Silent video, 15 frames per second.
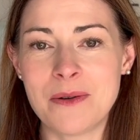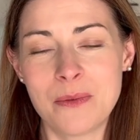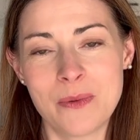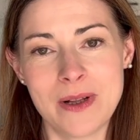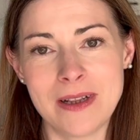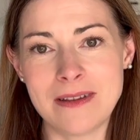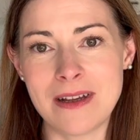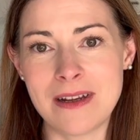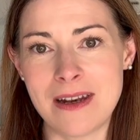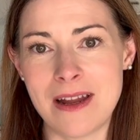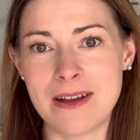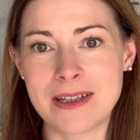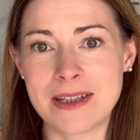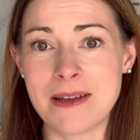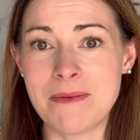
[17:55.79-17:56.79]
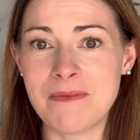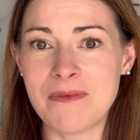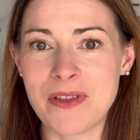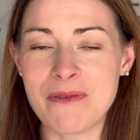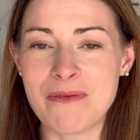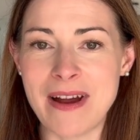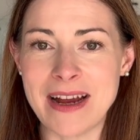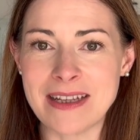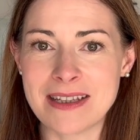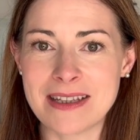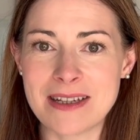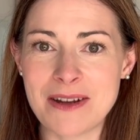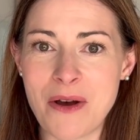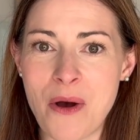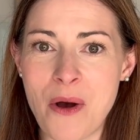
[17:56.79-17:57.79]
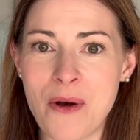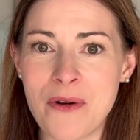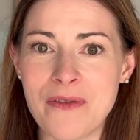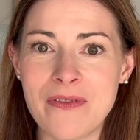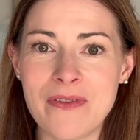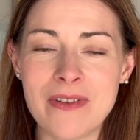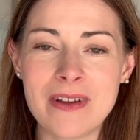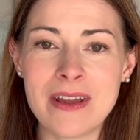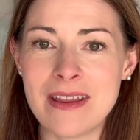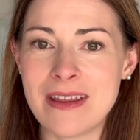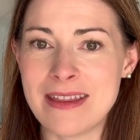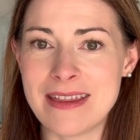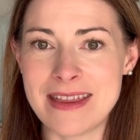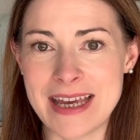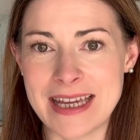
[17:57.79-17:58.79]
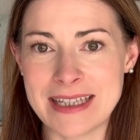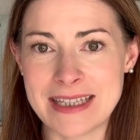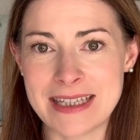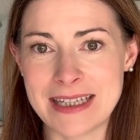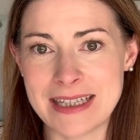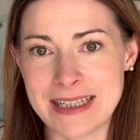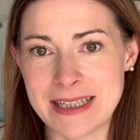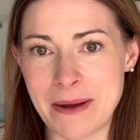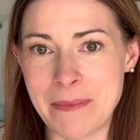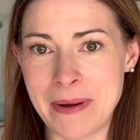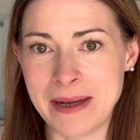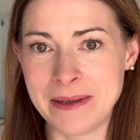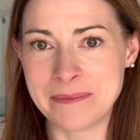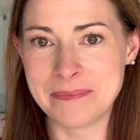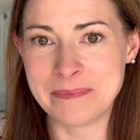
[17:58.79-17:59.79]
will last them for the rest of this summer.